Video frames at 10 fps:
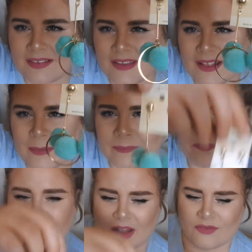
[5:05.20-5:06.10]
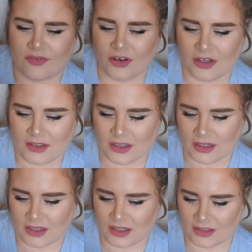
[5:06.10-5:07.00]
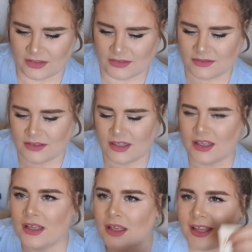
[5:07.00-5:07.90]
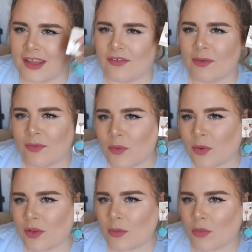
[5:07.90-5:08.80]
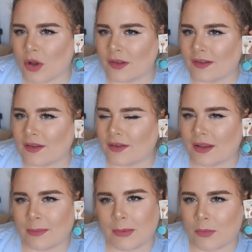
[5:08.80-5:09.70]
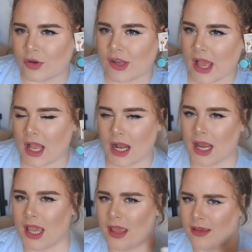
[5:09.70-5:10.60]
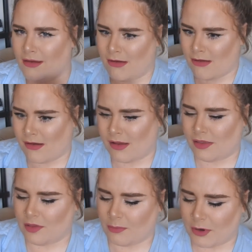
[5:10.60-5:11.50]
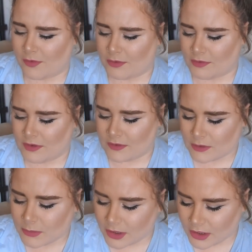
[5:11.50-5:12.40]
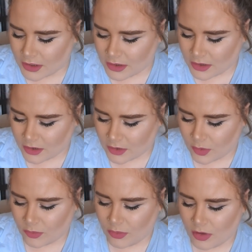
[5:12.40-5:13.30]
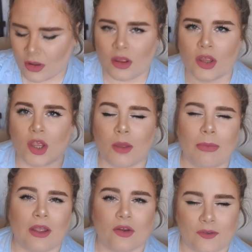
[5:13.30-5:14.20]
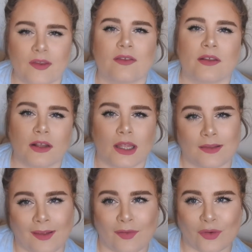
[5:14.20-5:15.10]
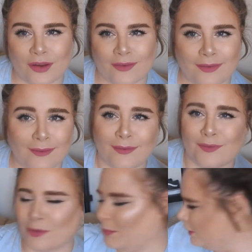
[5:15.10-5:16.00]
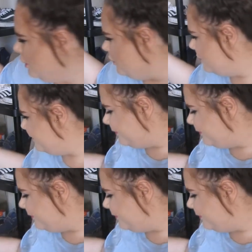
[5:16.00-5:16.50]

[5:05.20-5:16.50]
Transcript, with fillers: See them? And for $1. Even if you wore them once, these are a little bit more dangly. These are perfect for the summer, you know? You can buy your seasonal accessories. Super cute.